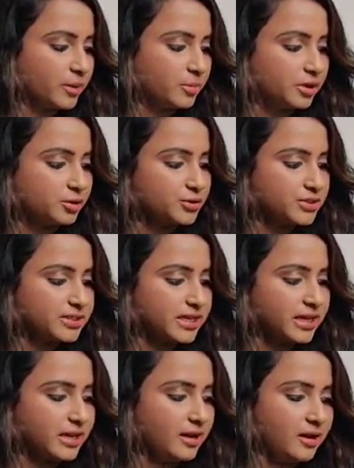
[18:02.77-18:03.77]
able to
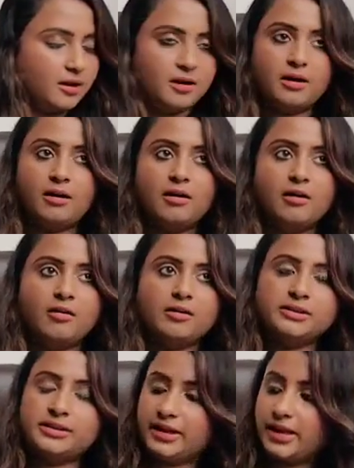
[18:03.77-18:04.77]
see
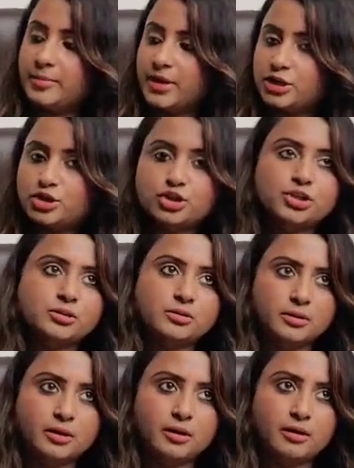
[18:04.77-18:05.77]
the image
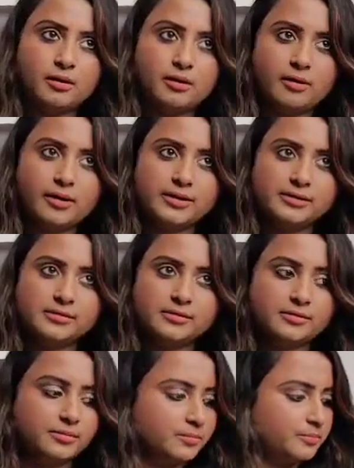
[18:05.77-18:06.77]
in
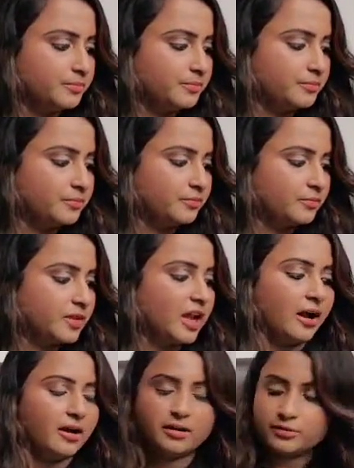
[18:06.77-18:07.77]
the,
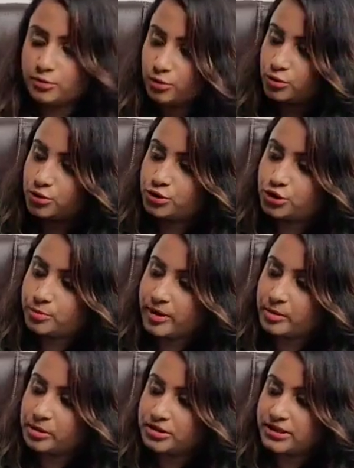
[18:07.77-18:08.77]
yeah, you should be
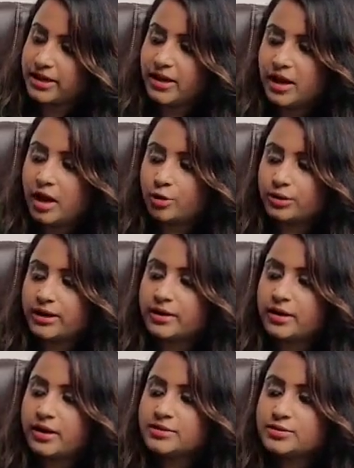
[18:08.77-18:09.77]
able to see. Okay,
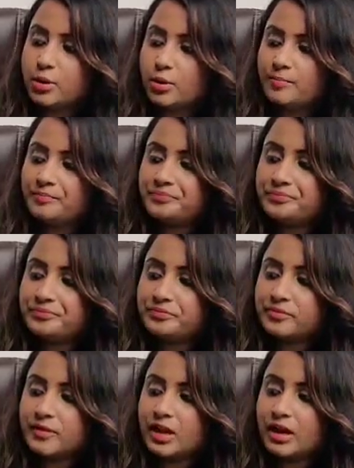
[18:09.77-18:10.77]
so
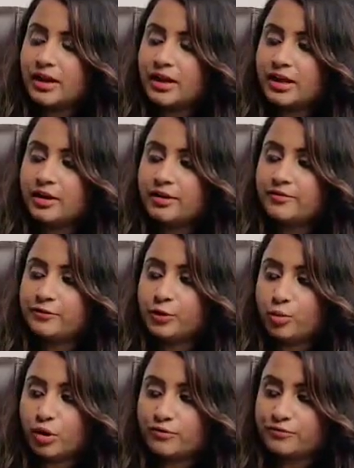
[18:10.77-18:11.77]
if you
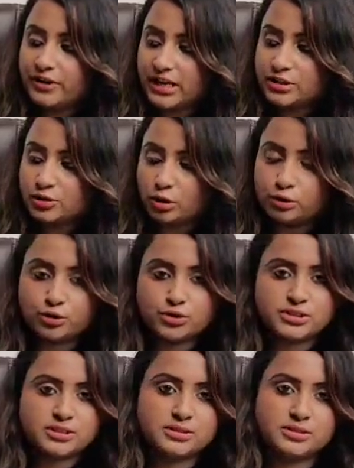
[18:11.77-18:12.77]
want to freeze all
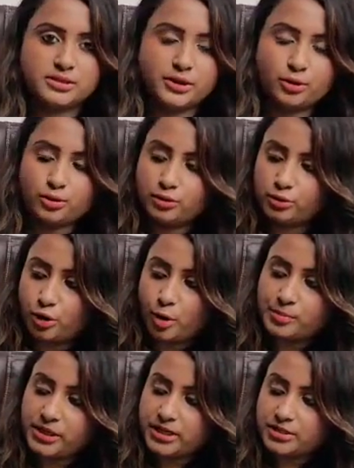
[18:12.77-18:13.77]
those
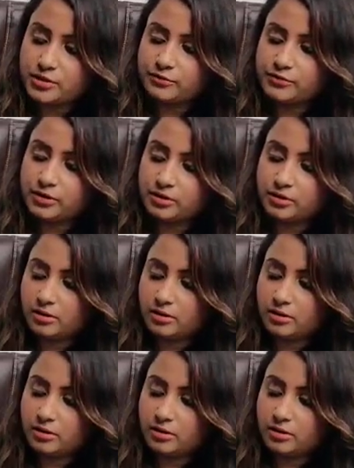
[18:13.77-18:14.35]
droplets of the